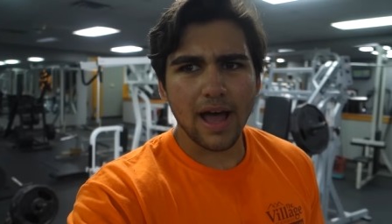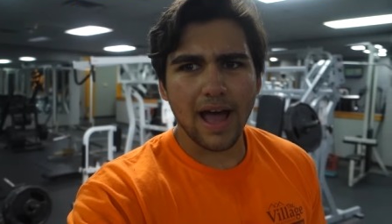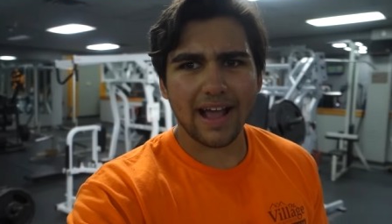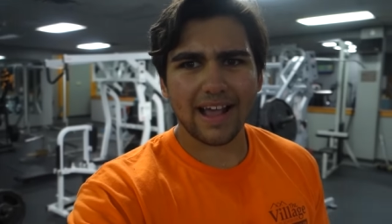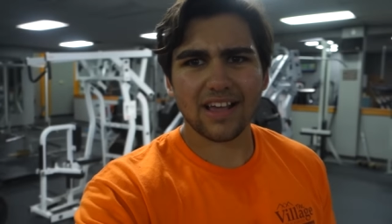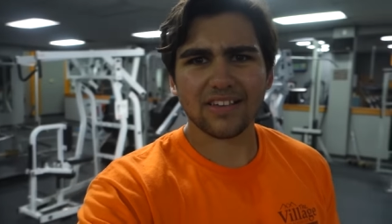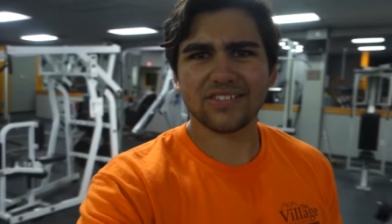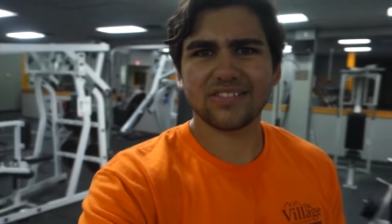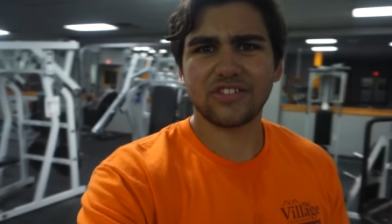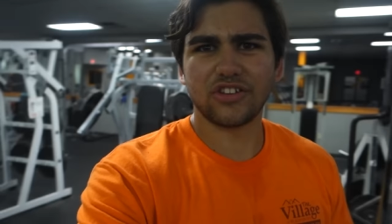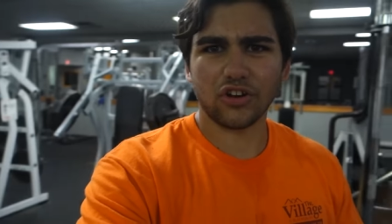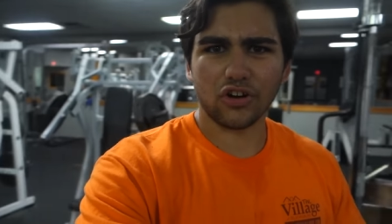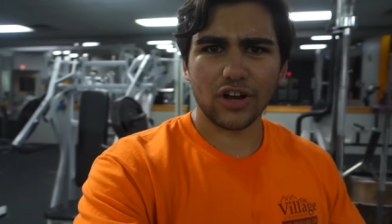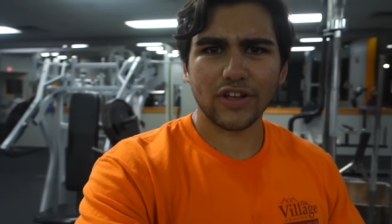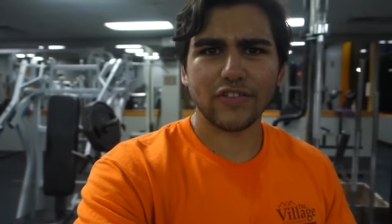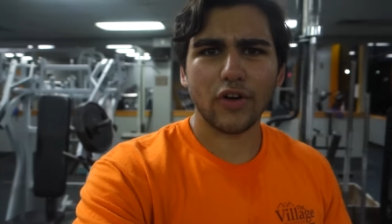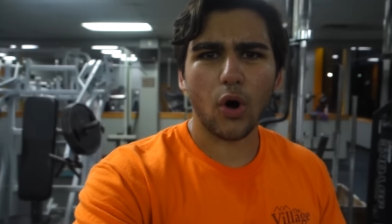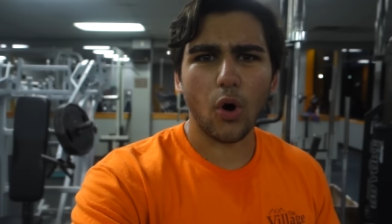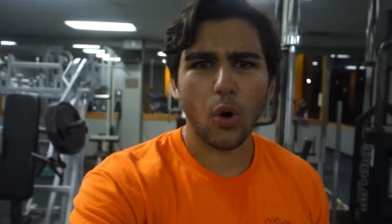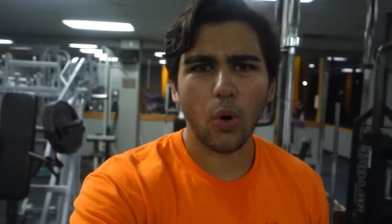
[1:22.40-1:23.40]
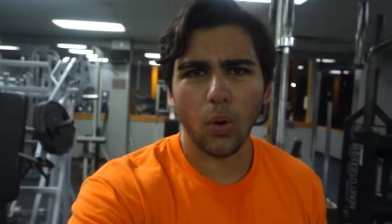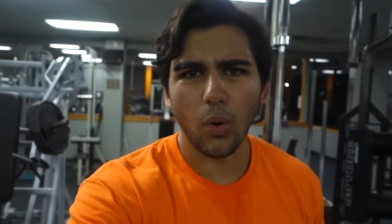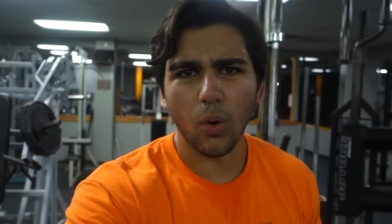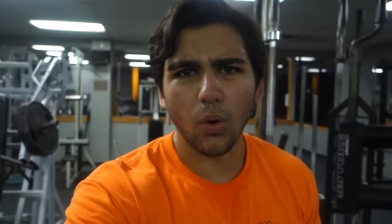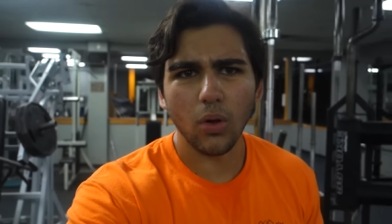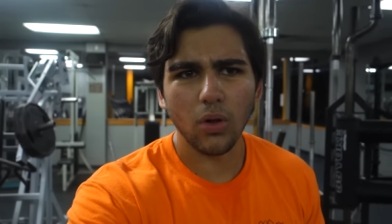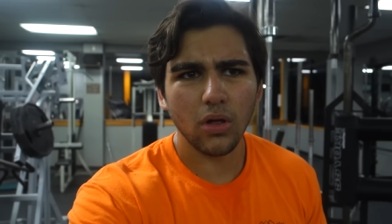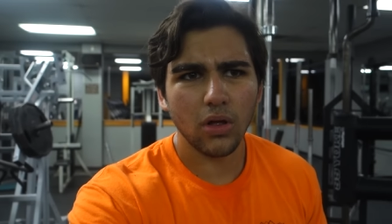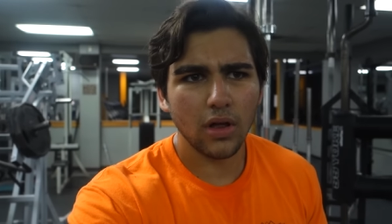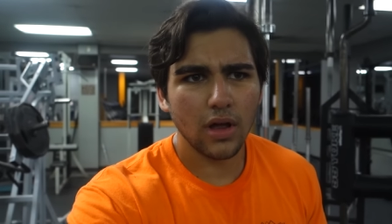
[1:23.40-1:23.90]
I guess during the
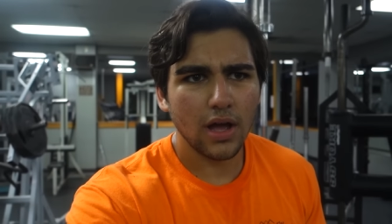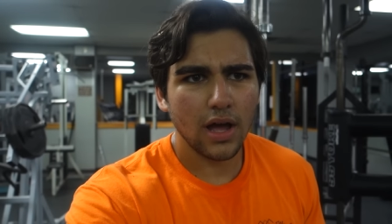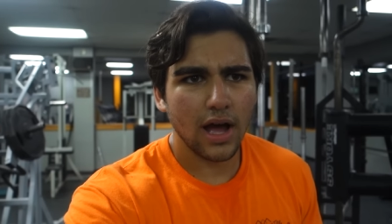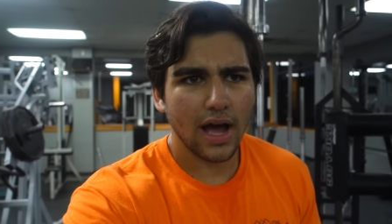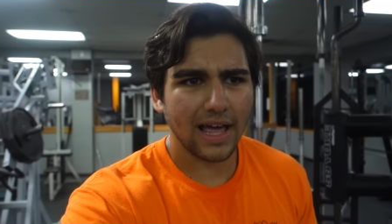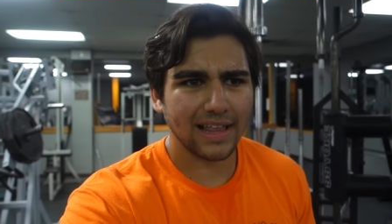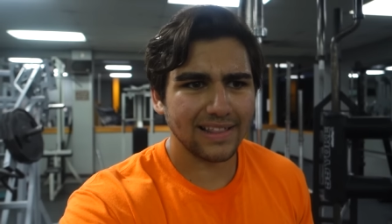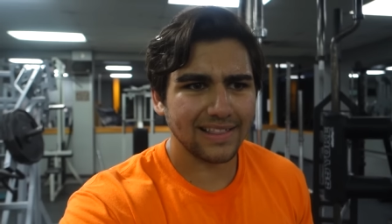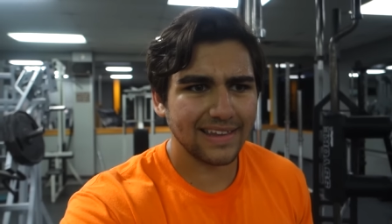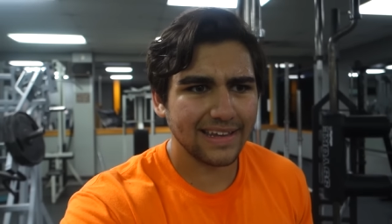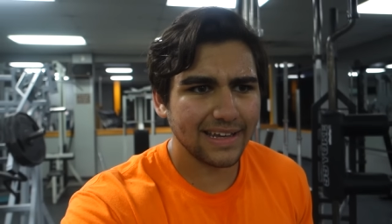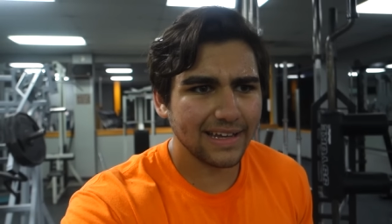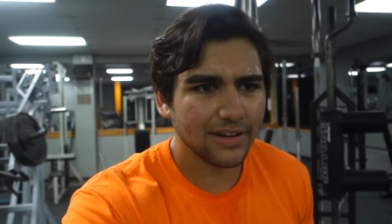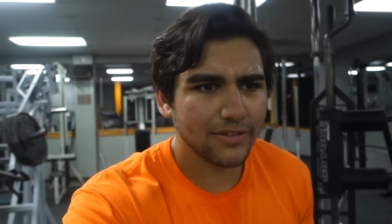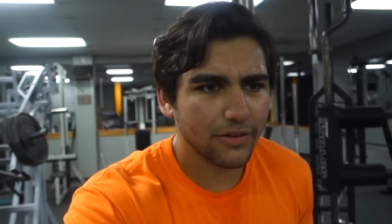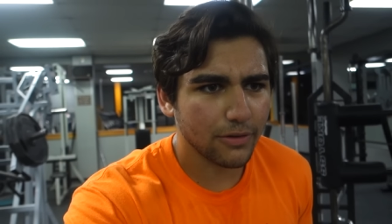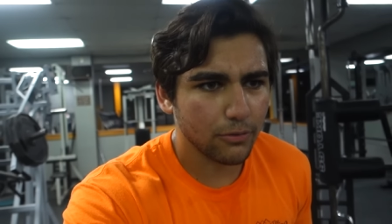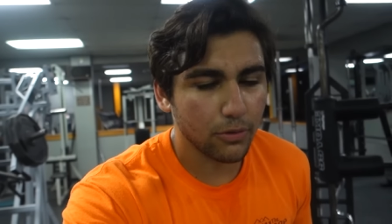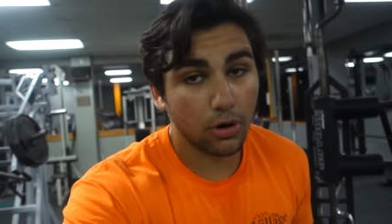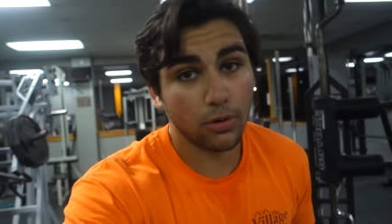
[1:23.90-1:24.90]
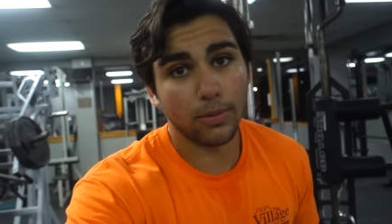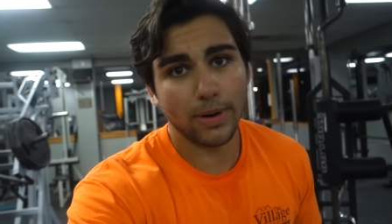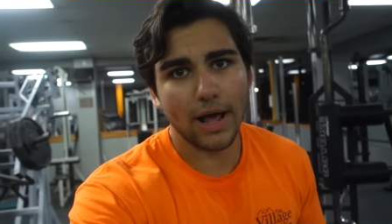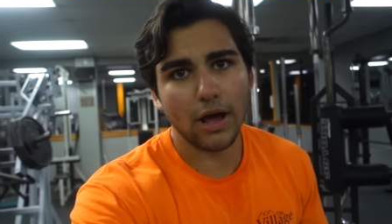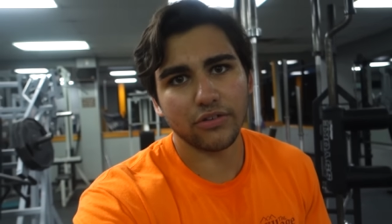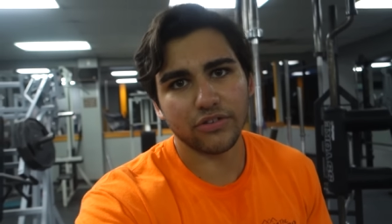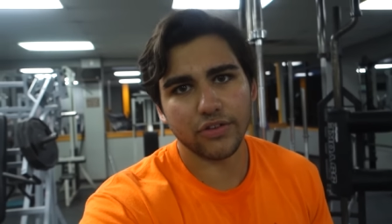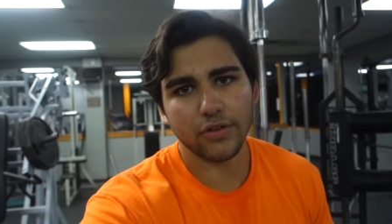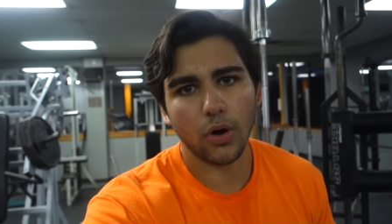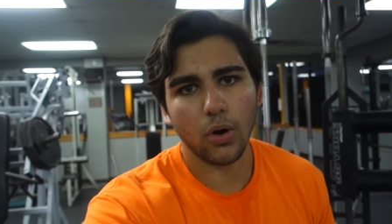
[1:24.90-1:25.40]
hole, I leaned, or when
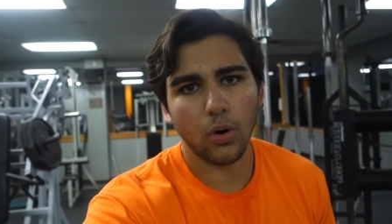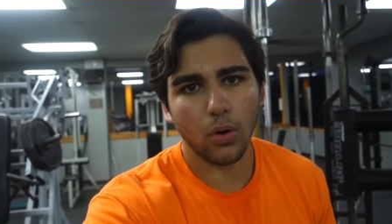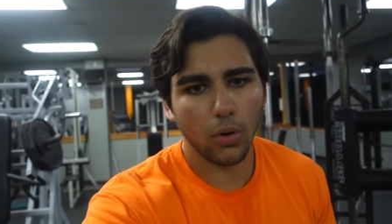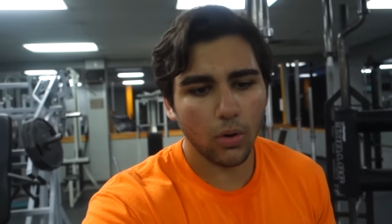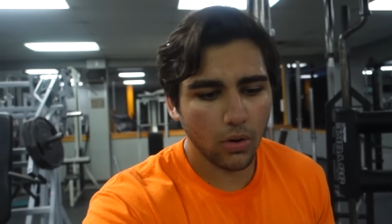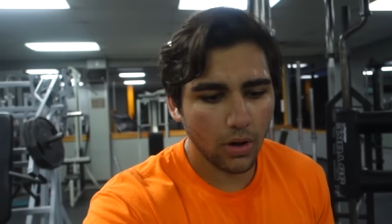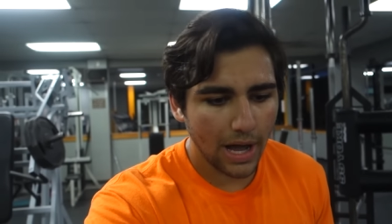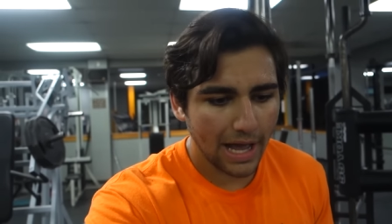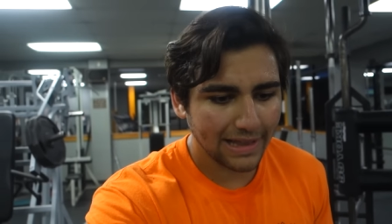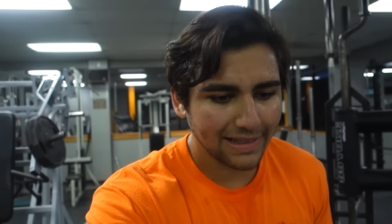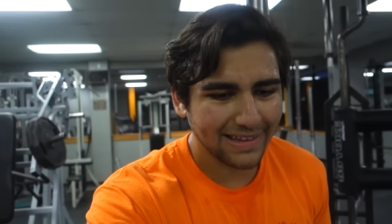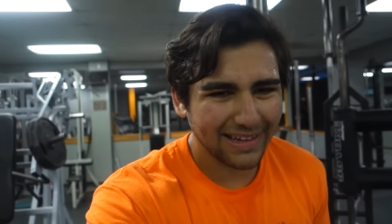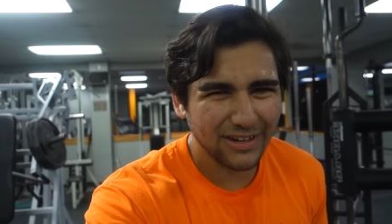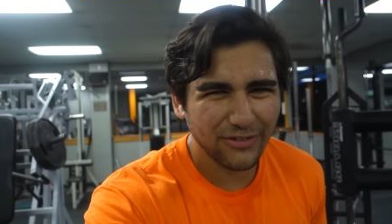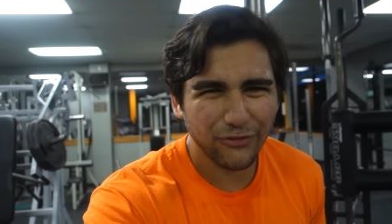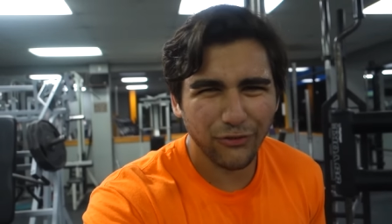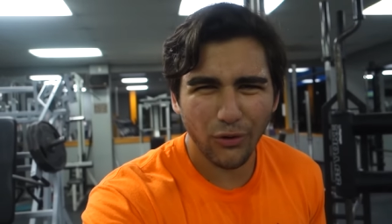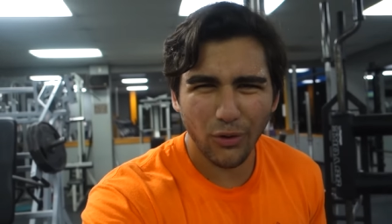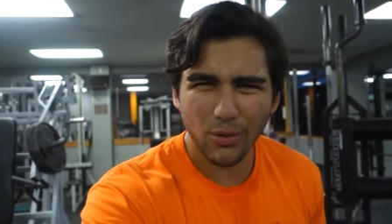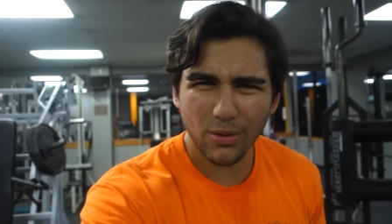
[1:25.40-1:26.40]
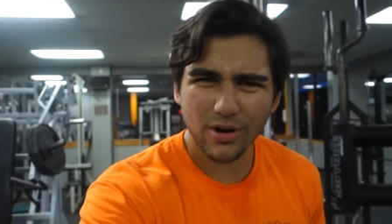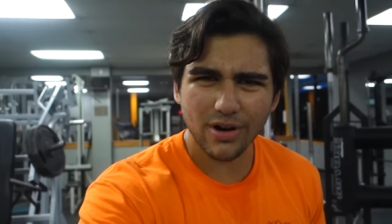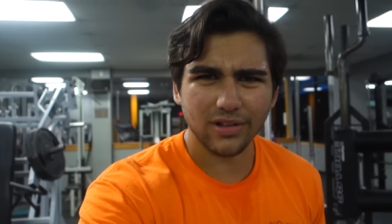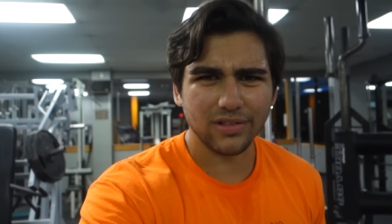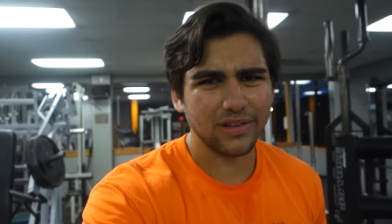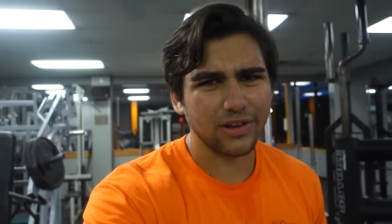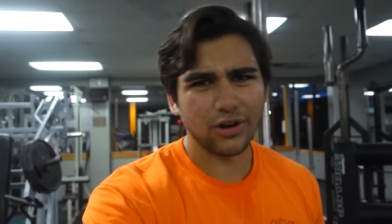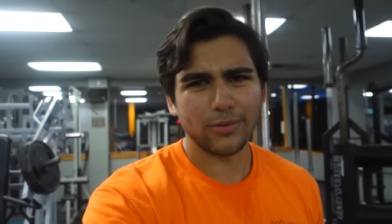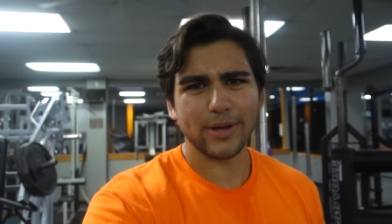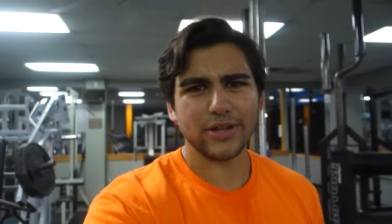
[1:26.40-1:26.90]
I was in the hole, I leaned forward a
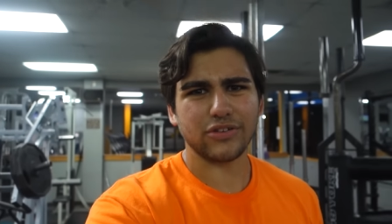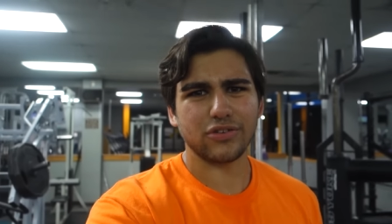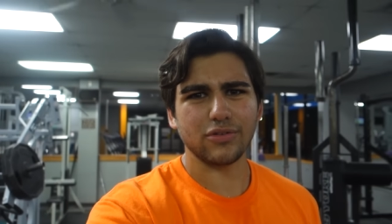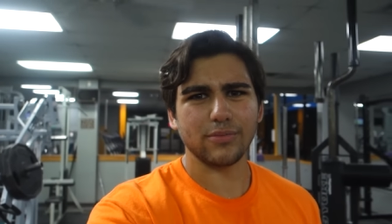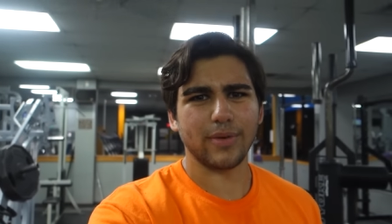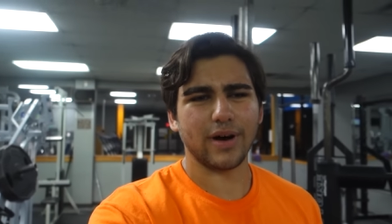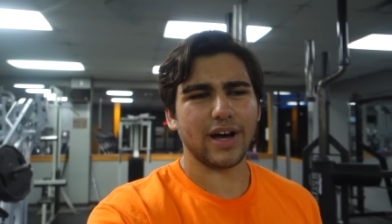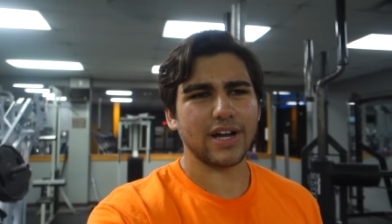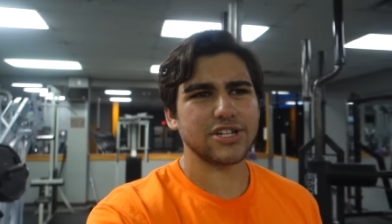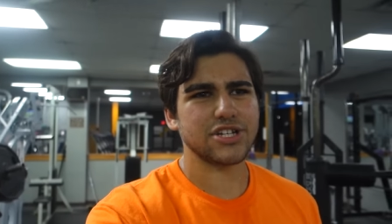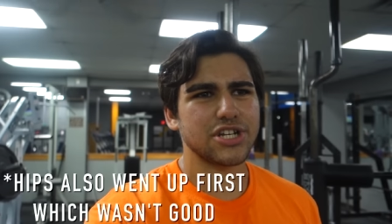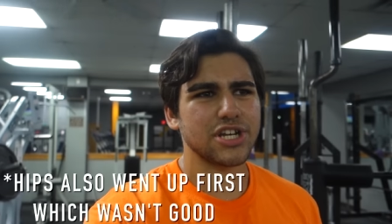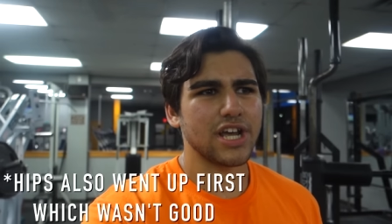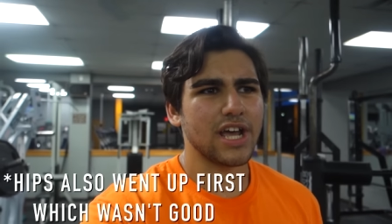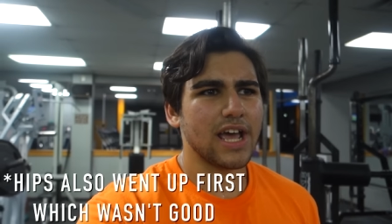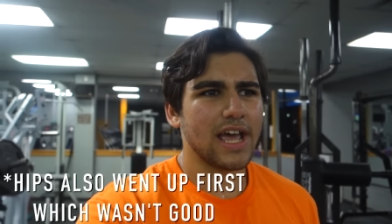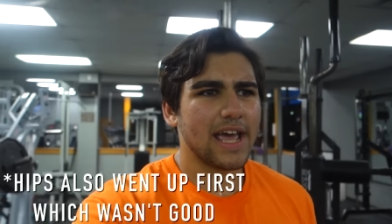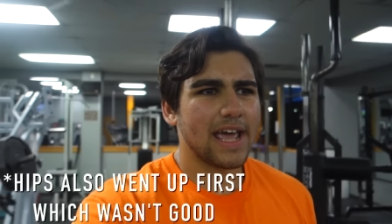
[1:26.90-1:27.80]
little bit too much,